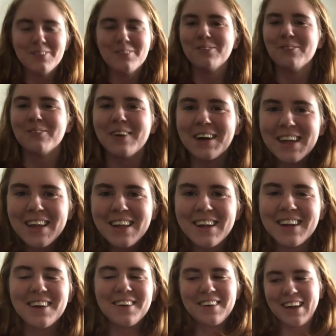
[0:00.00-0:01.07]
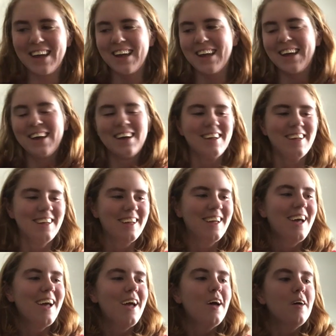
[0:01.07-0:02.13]
What? Okay.
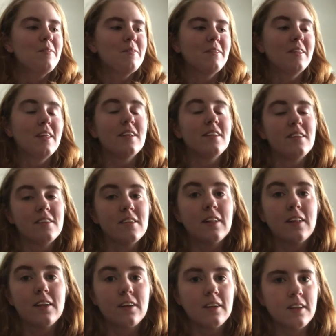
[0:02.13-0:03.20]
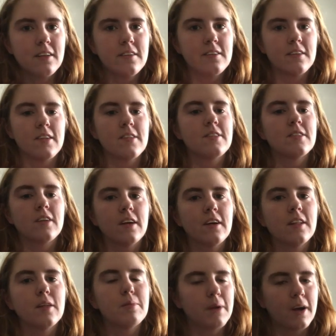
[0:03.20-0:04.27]
They literally just
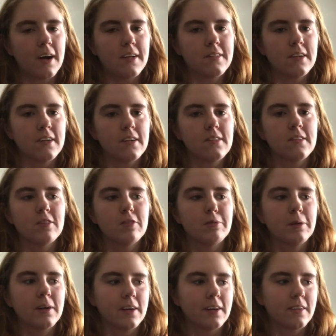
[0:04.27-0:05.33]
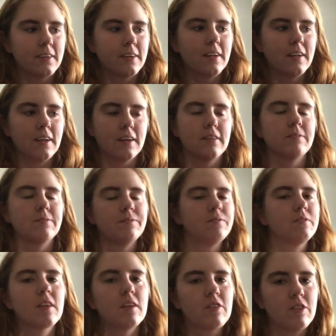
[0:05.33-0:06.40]
started the process of production, like
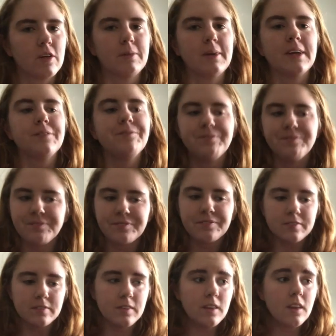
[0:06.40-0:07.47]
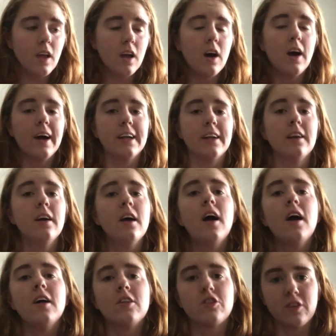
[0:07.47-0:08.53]
filming, on
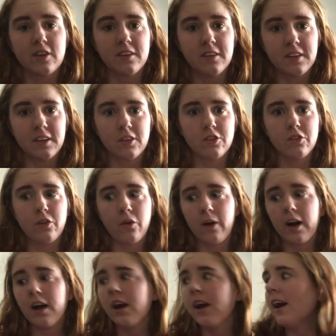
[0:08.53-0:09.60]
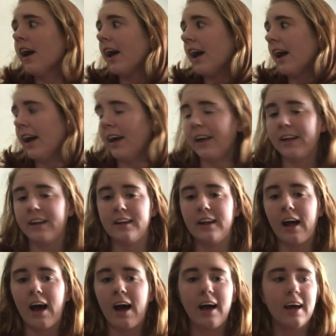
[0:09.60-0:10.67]
Stranger Things 4 and
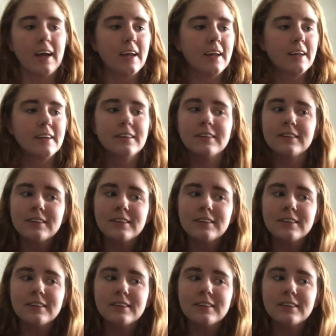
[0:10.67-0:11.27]
I